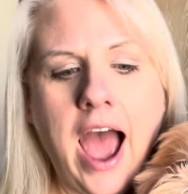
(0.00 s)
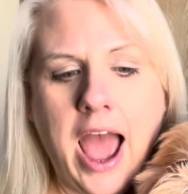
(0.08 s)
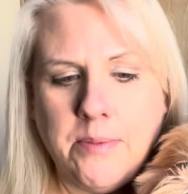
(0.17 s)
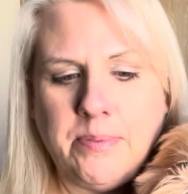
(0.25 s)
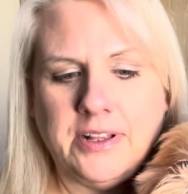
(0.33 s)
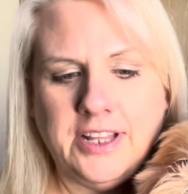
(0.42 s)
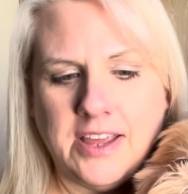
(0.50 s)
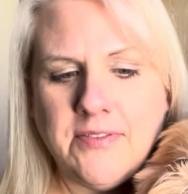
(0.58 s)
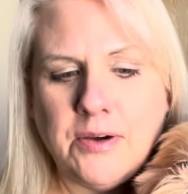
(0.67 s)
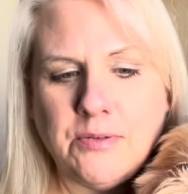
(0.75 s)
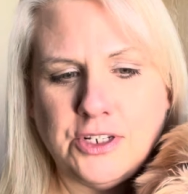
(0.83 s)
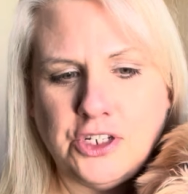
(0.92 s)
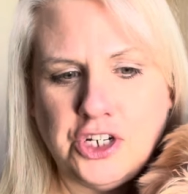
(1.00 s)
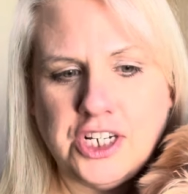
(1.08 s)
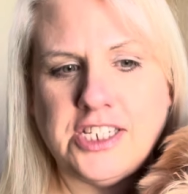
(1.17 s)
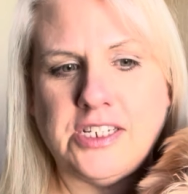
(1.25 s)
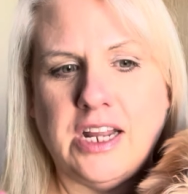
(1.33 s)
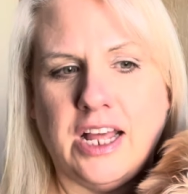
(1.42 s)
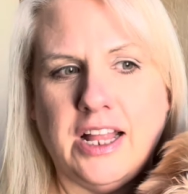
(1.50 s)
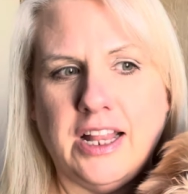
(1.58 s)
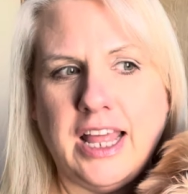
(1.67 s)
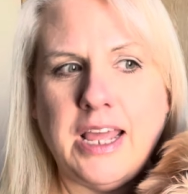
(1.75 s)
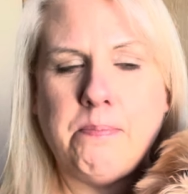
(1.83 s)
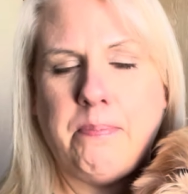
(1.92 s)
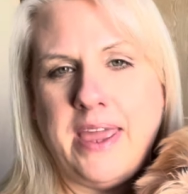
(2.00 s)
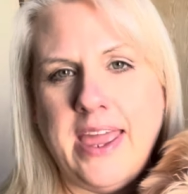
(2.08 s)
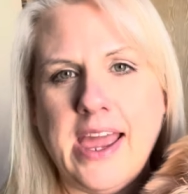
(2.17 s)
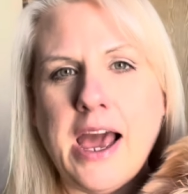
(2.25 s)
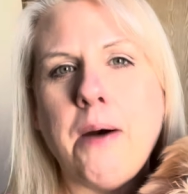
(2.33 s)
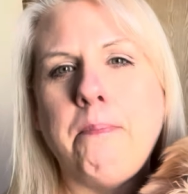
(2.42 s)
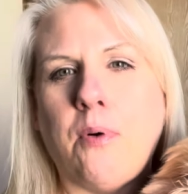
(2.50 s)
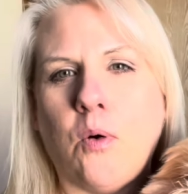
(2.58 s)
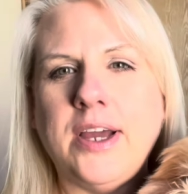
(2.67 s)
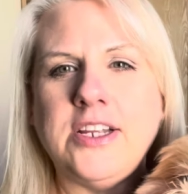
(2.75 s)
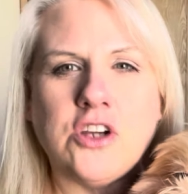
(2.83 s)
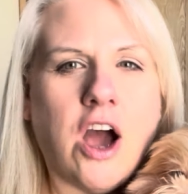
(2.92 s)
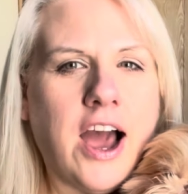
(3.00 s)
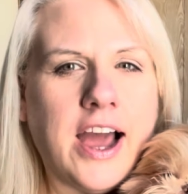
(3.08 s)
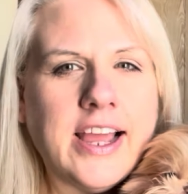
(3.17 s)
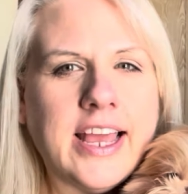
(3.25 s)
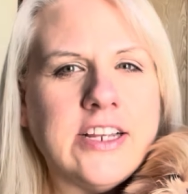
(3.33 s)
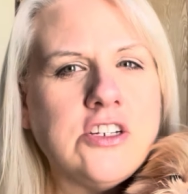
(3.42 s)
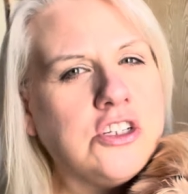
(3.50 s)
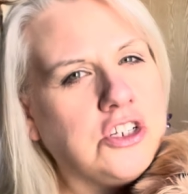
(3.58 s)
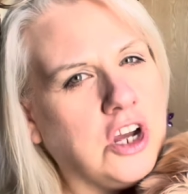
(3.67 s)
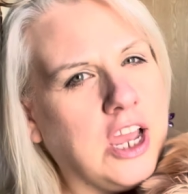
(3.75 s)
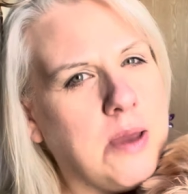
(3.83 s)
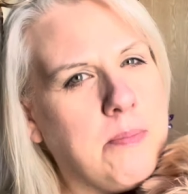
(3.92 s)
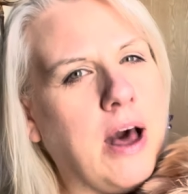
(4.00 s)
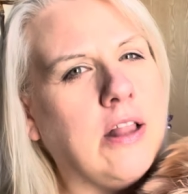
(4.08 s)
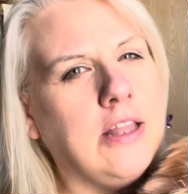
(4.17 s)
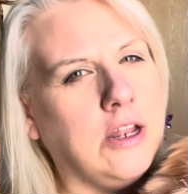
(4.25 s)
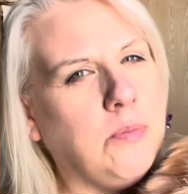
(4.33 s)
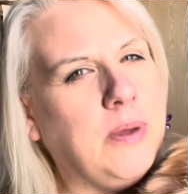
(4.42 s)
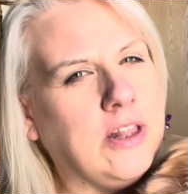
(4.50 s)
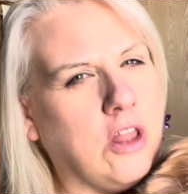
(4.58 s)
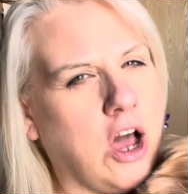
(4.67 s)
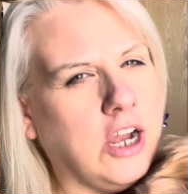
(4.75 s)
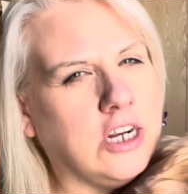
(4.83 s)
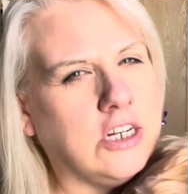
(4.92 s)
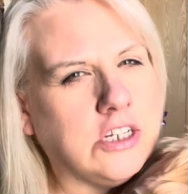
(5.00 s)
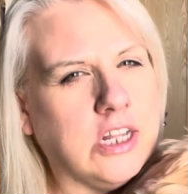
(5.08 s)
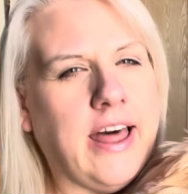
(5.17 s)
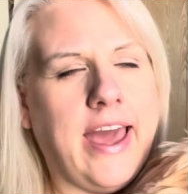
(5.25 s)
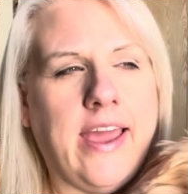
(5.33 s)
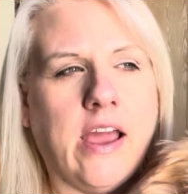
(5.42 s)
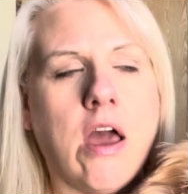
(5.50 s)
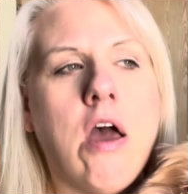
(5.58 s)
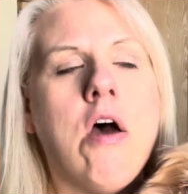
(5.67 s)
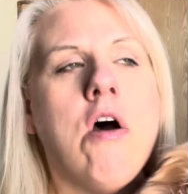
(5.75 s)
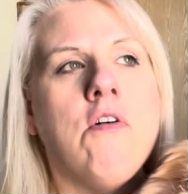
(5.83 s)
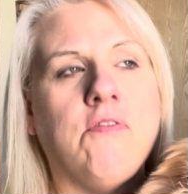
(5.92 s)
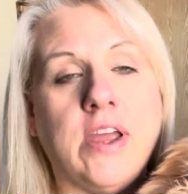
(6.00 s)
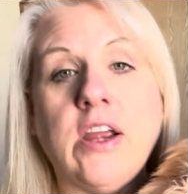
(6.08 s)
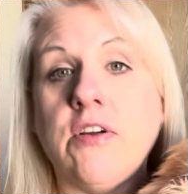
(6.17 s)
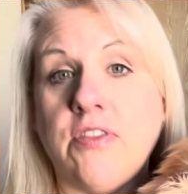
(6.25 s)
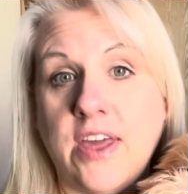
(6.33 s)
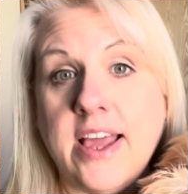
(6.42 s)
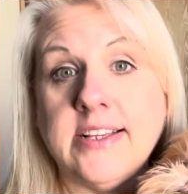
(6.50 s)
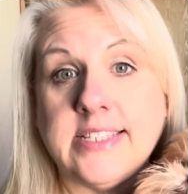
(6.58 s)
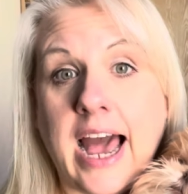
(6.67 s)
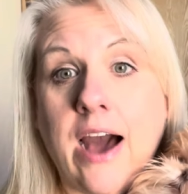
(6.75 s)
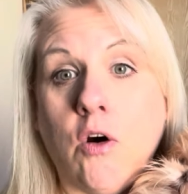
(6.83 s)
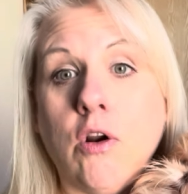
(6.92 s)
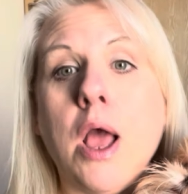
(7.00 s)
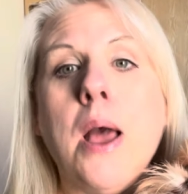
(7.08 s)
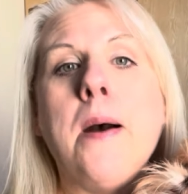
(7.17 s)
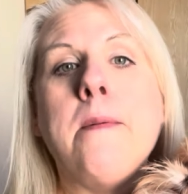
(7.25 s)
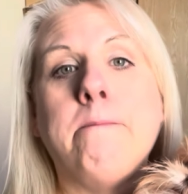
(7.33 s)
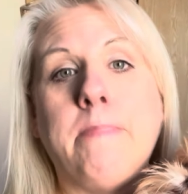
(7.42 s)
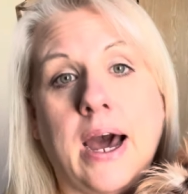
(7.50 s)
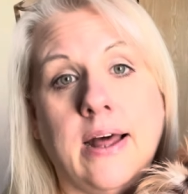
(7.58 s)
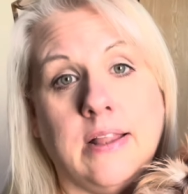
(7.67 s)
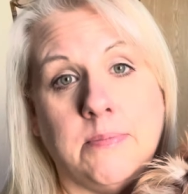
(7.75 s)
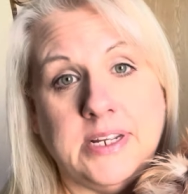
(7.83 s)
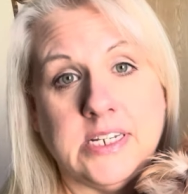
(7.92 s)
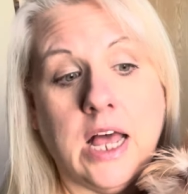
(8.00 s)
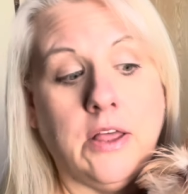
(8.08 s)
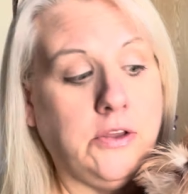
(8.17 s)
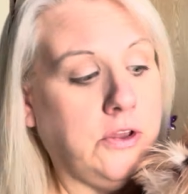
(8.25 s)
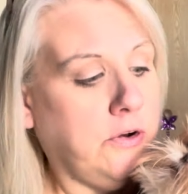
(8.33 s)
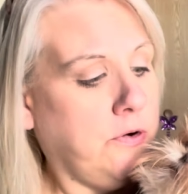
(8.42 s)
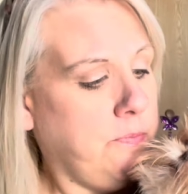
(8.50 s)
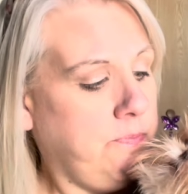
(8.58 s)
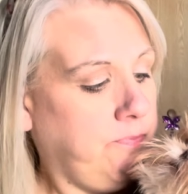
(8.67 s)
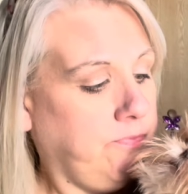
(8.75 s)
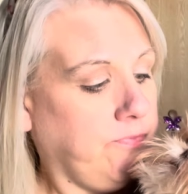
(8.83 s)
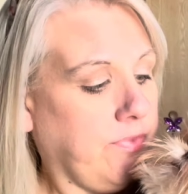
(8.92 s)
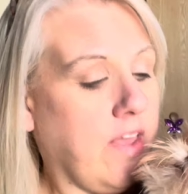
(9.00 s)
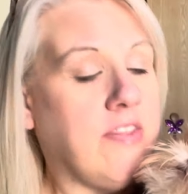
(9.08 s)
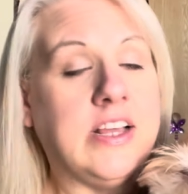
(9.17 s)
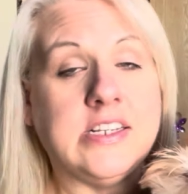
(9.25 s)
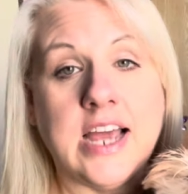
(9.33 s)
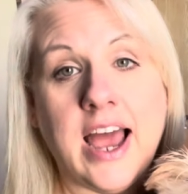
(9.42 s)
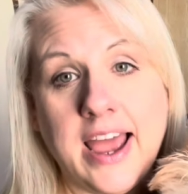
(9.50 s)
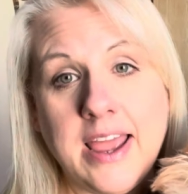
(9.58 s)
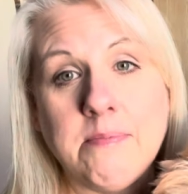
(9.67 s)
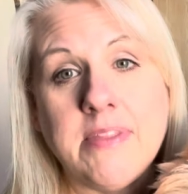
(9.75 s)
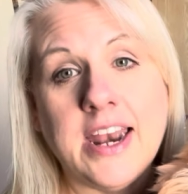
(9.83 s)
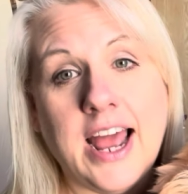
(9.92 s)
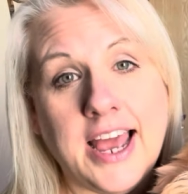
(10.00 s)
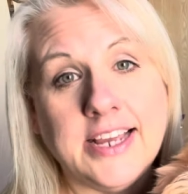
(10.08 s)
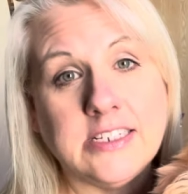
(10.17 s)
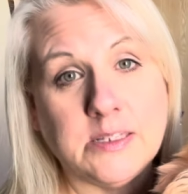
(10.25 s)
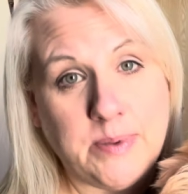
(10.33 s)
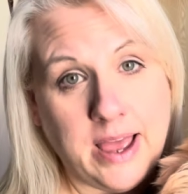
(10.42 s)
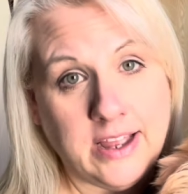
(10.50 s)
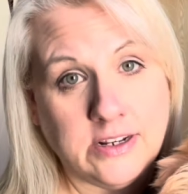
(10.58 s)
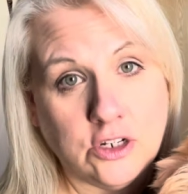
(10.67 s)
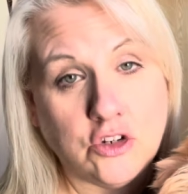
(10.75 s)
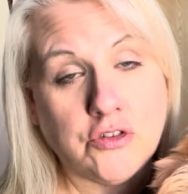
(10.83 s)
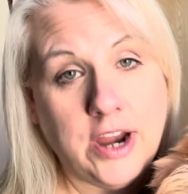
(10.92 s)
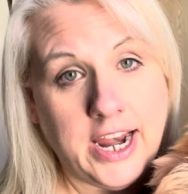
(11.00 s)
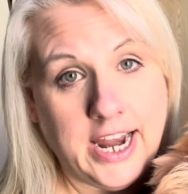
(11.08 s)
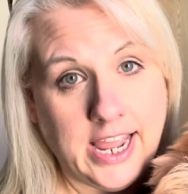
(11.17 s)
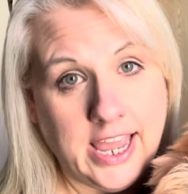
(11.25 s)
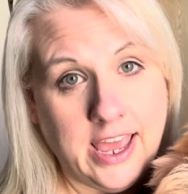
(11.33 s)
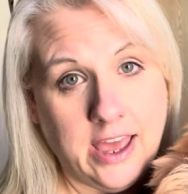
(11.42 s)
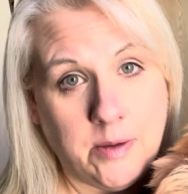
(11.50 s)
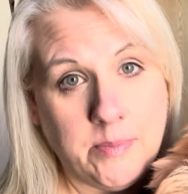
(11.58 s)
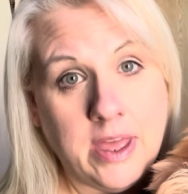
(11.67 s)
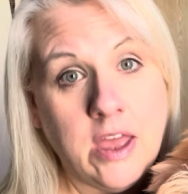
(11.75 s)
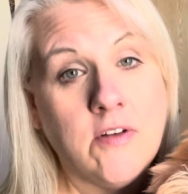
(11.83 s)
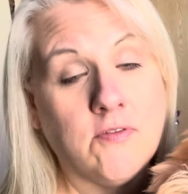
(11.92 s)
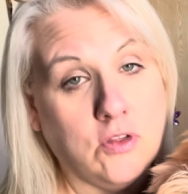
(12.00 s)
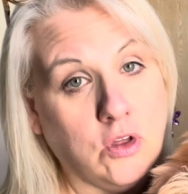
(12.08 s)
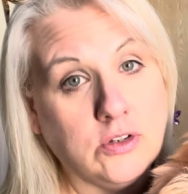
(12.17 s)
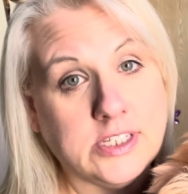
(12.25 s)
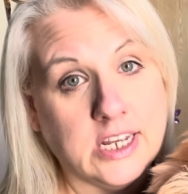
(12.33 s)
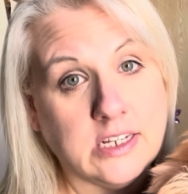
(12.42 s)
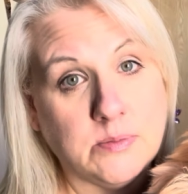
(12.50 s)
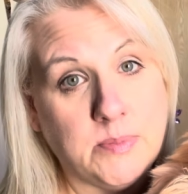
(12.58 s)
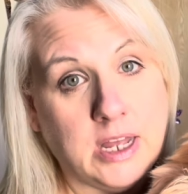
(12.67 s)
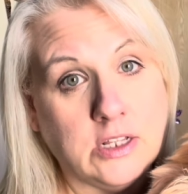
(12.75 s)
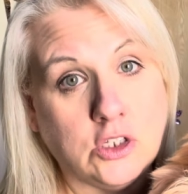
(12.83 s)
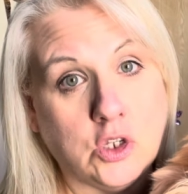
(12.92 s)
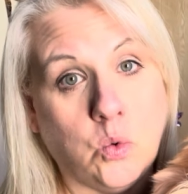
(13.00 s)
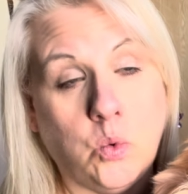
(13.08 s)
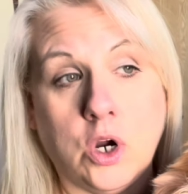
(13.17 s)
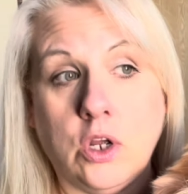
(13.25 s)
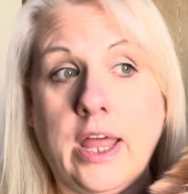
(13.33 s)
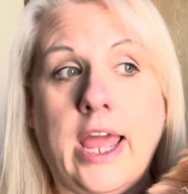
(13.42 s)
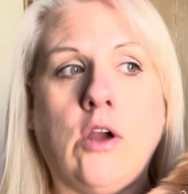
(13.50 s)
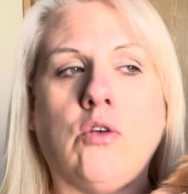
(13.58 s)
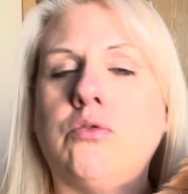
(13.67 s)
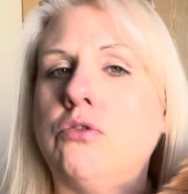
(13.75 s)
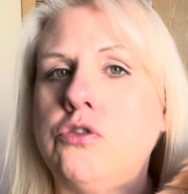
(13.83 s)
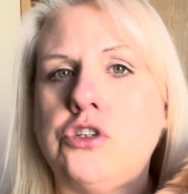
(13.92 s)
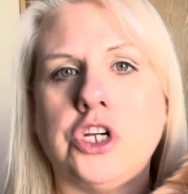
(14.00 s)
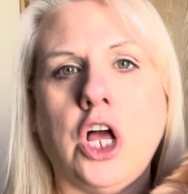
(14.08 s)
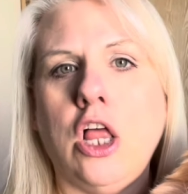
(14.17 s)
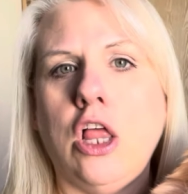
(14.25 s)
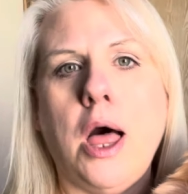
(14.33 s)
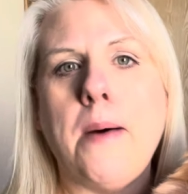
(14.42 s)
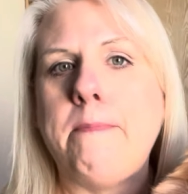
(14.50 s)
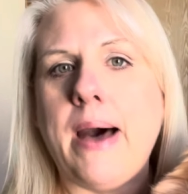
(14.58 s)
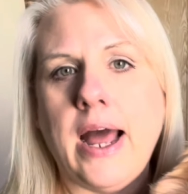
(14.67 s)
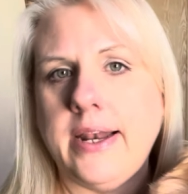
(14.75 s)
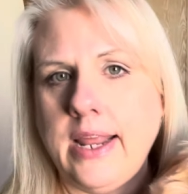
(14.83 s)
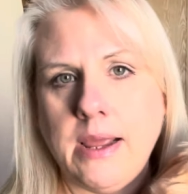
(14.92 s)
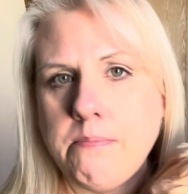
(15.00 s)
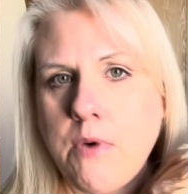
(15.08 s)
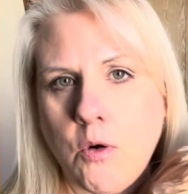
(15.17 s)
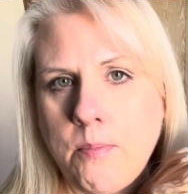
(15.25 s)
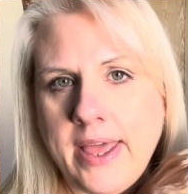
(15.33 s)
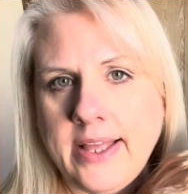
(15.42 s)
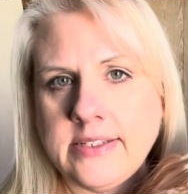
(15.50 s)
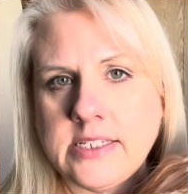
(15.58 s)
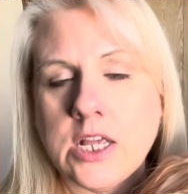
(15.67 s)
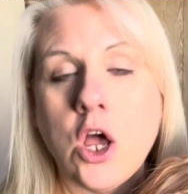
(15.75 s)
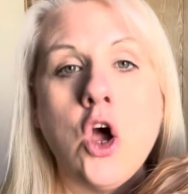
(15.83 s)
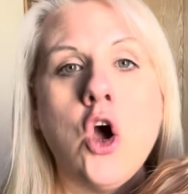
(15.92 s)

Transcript: I believe it was just like being a boy dog. It just took him a little bit longer to like figure things out. But let me tell you, the time that I spent training him for those six months were like crucial bonding moments.